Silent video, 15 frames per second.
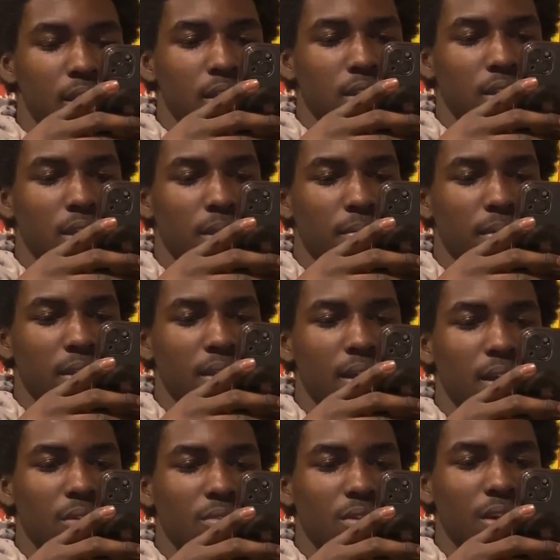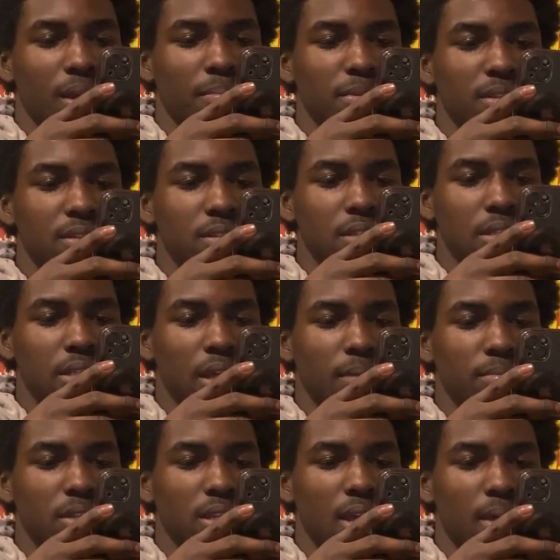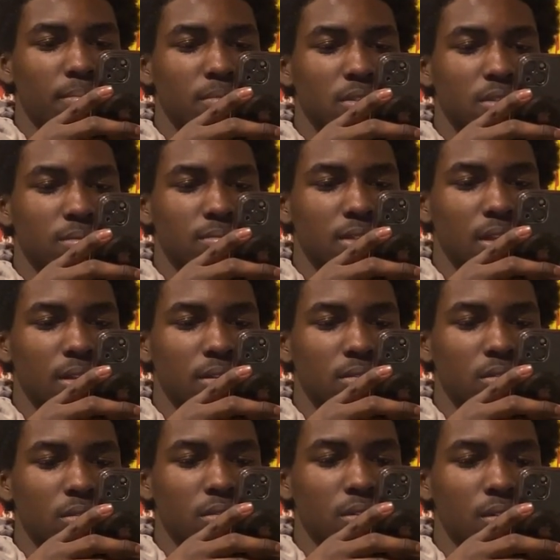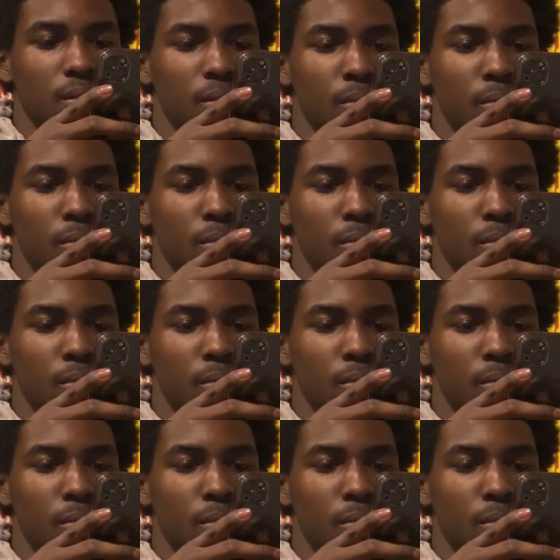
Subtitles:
yeah, man, I don't know. I be yapping sometimes. Hold on,